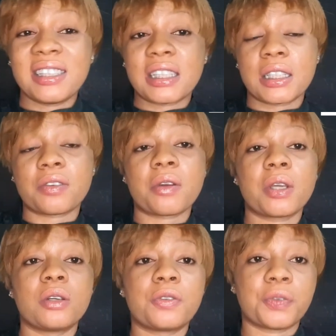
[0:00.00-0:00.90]
it is very
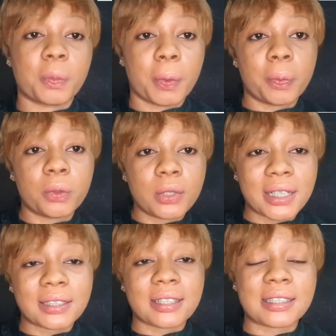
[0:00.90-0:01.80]
good for people
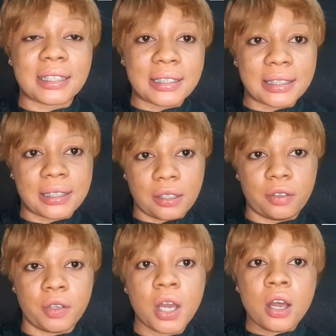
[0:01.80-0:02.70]
that are sensitive